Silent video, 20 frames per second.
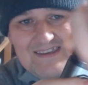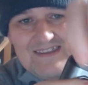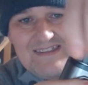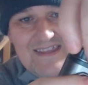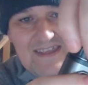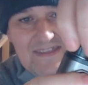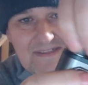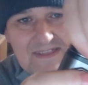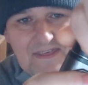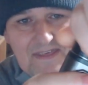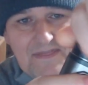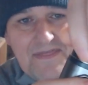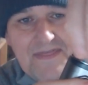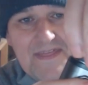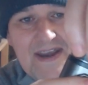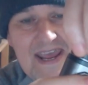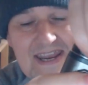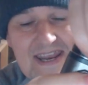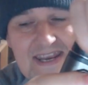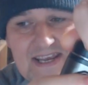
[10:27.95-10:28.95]
the
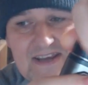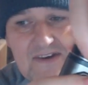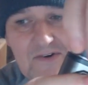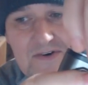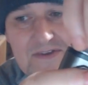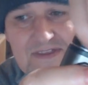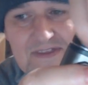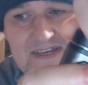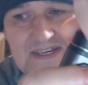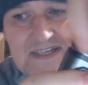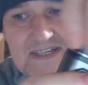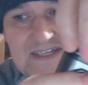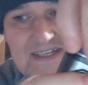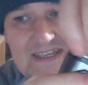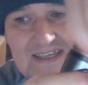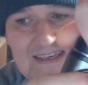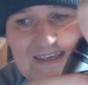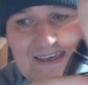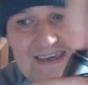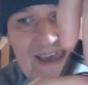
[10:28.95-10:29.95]
threading on this
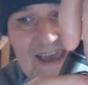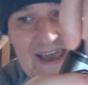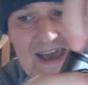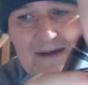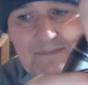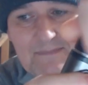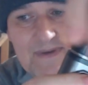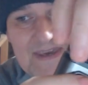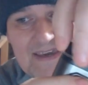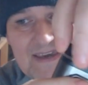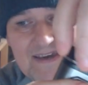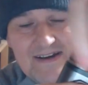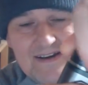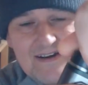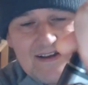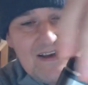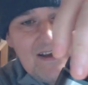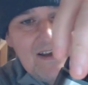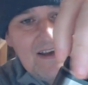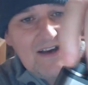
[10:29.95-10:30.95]
cap here
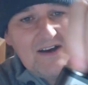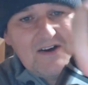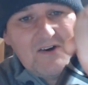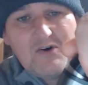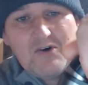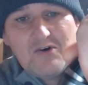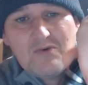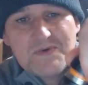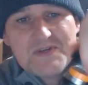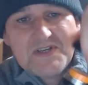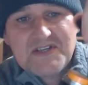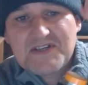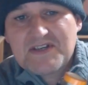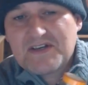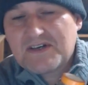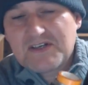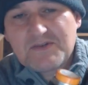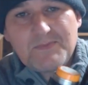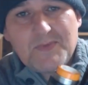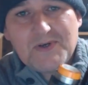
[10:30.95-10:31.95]
always
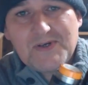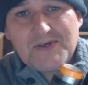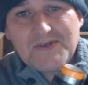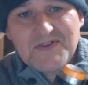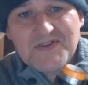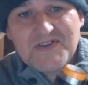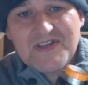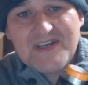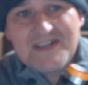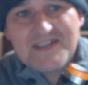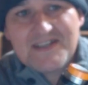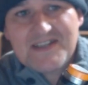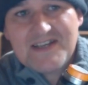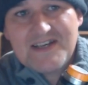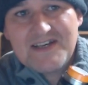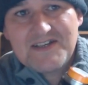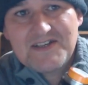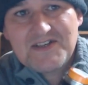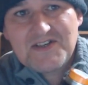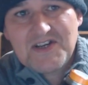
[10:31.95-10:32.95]
sucks balls. It's
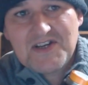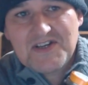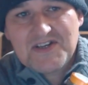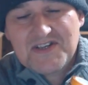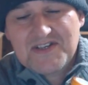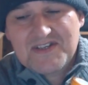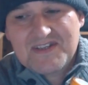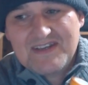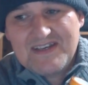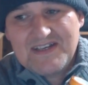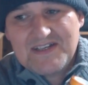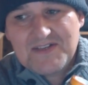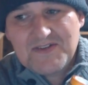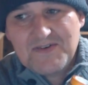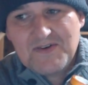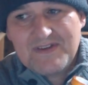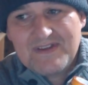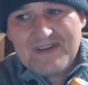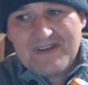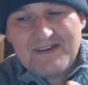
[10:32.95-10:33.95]

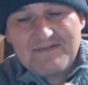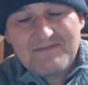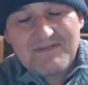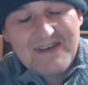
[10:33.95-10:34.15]
not the,